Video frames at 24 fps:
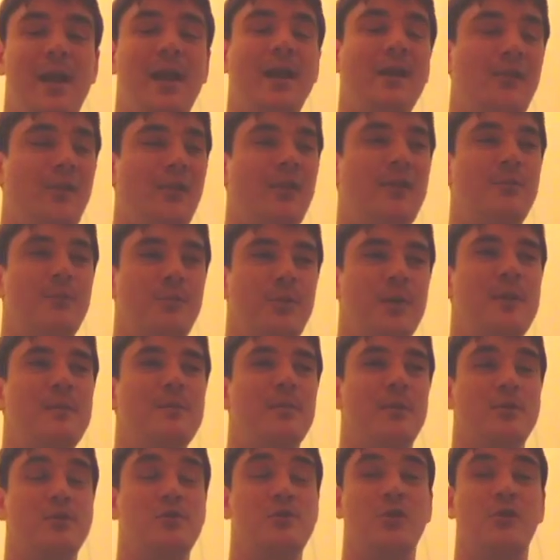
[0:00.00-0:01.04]
it's it's pretty
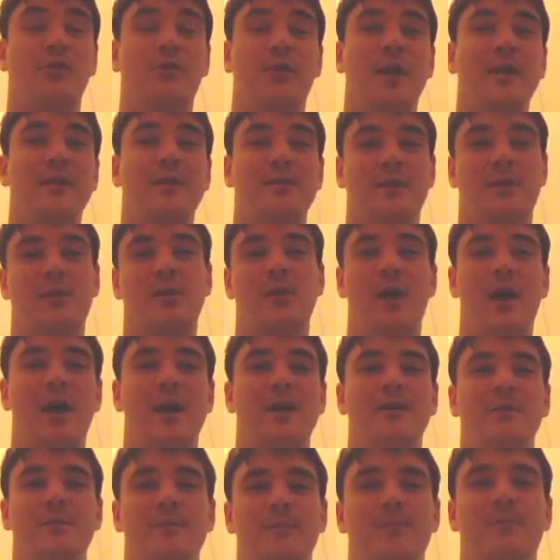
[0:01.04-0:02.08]
much just like the
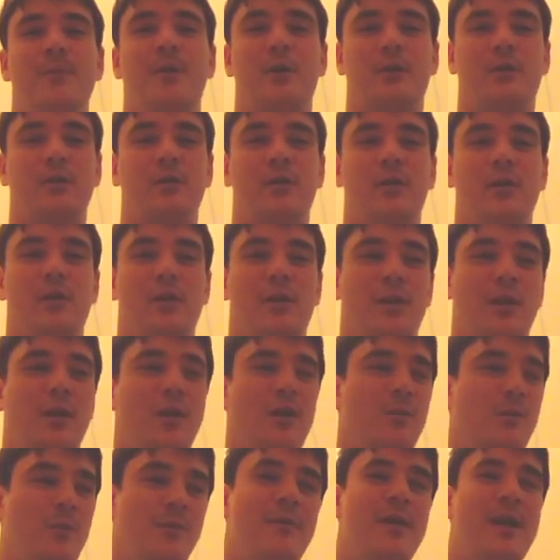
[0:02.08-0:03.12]
Klein bottle
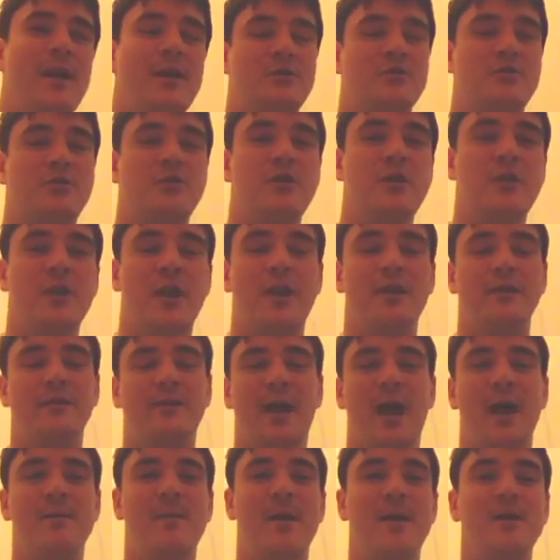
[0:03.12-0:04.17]
with an extra di
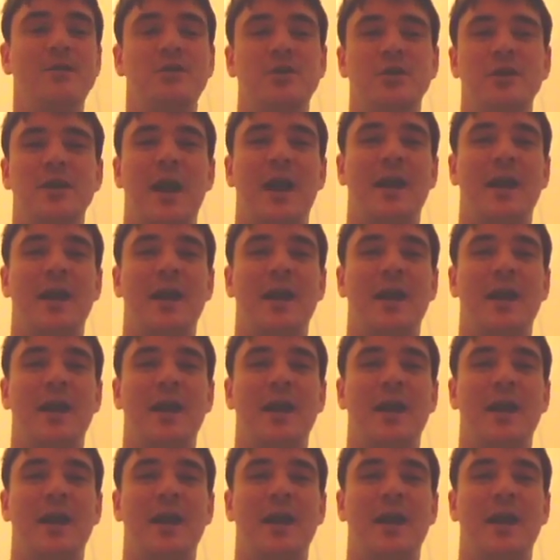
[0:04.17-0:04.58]
dimension